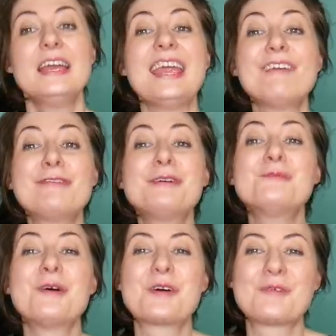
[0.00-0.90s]
If you
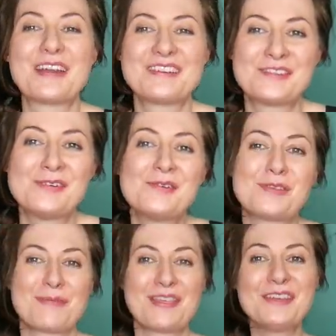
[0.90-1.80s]
want to wear
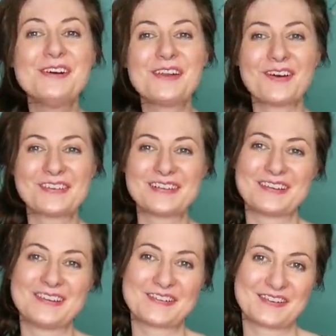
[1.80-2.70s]
shoes with your
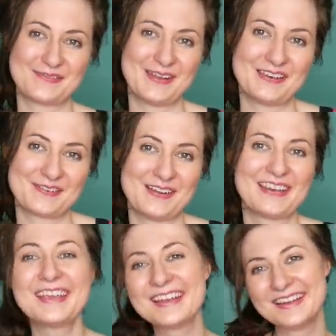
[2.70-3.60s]
lockdown look
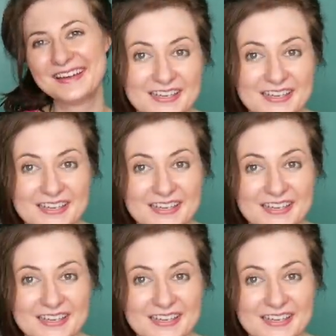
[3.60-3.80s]
2020,